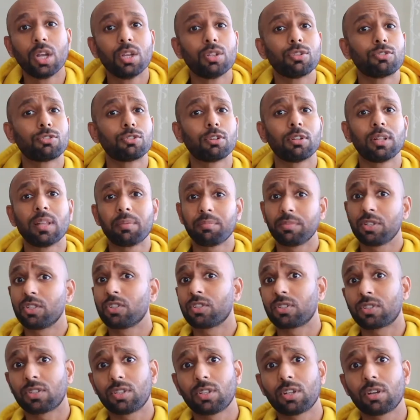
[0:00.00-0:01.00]
so let me
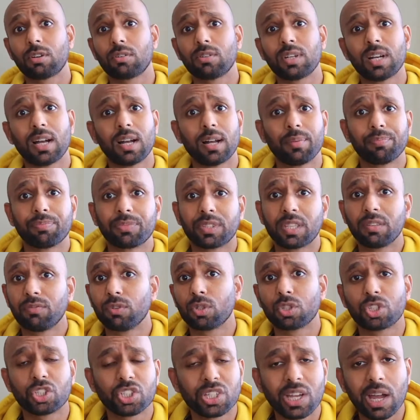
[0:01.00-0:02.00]
just, you know, give
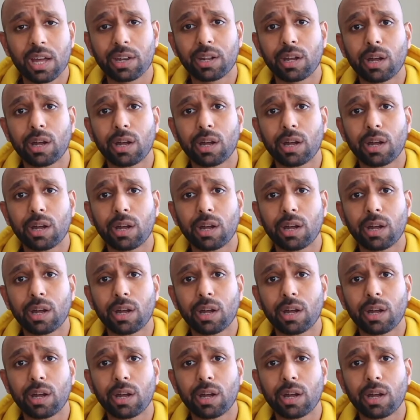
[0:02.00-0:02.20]
you a shout